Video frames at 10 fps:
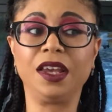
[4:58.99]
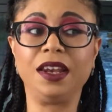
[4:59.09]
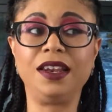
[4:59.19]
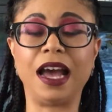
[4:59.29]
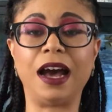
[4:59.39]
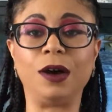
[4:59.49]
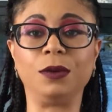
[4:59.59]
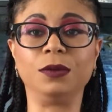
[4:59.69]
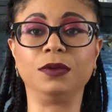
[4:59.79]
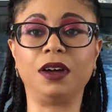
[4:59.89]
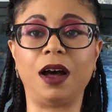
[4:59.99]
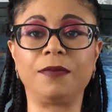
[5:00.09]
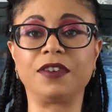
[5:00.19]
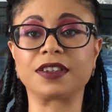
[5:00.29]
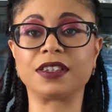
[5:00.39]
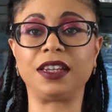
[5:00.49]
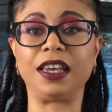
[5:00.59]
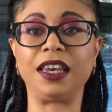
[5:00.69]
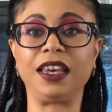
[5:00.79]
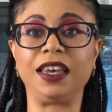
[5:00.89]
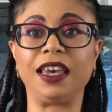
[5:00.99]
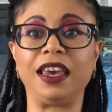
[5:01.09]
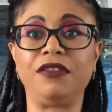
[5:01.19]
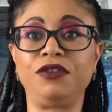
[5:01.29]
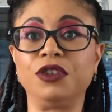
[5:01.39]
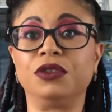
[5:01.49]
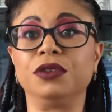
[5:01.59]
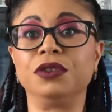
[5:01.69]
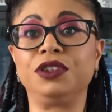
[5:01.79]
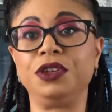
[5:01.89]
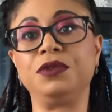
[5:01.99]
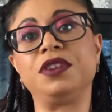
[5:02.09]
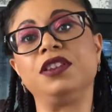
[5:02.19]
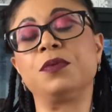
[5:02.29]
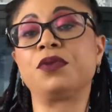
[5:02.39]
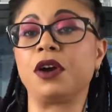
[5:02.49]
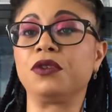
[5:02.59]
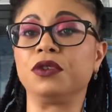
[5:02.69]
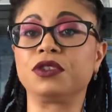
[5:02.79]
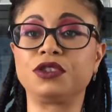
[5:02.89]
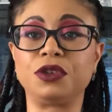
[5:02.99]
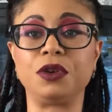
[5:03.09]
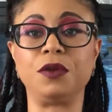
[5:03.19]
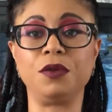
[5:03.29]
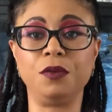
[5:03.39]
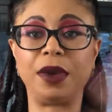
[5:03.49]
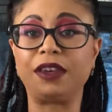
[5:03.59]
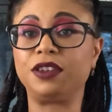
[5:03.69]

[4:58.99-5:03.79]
Now, Obviously, if you're using the products to make your